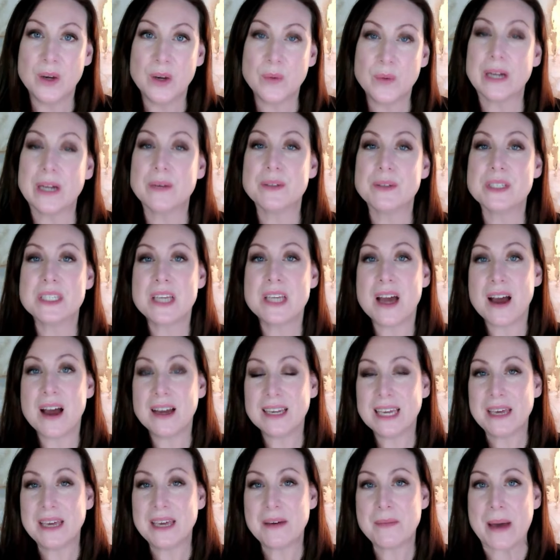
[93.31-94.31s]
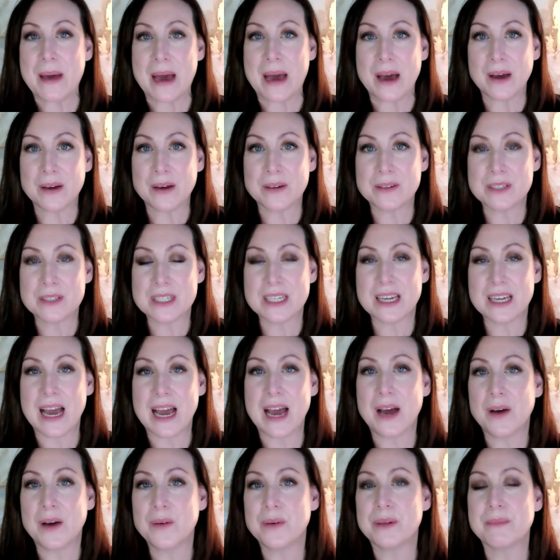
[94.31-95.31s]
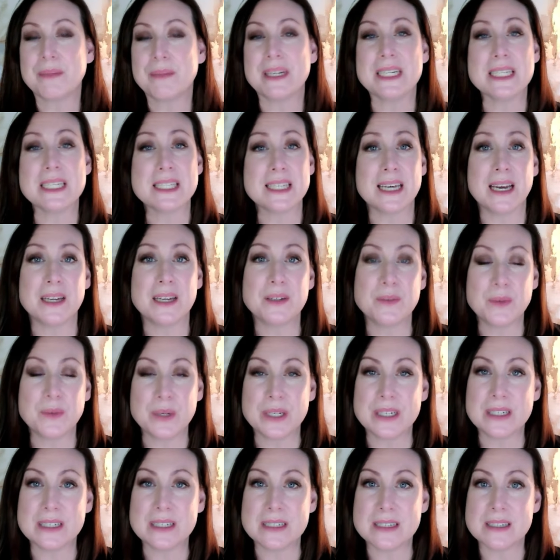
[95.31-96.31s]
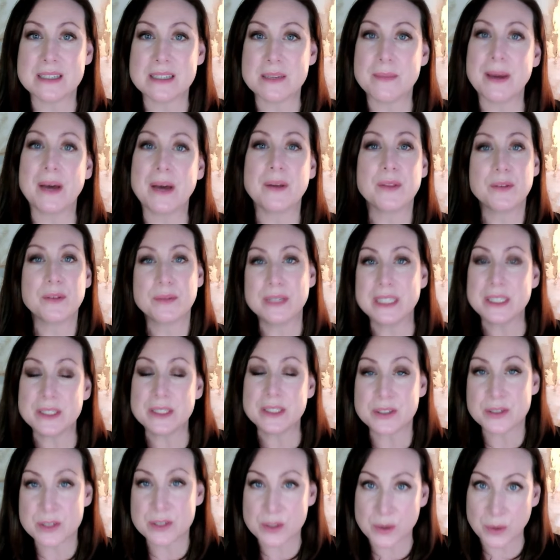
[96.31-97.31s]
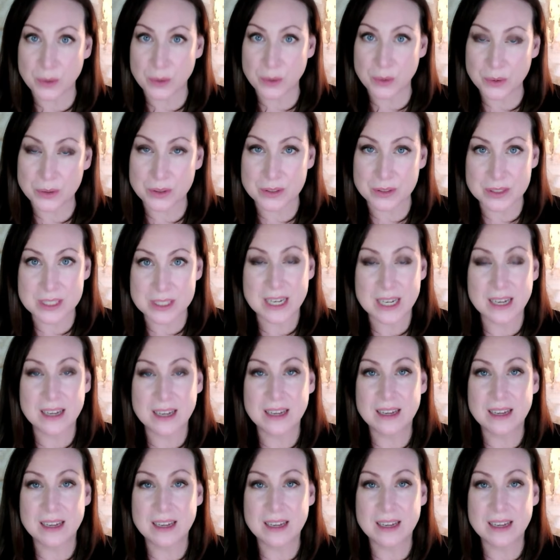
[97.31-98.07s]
where I was talking about how when my son was about 3 years old,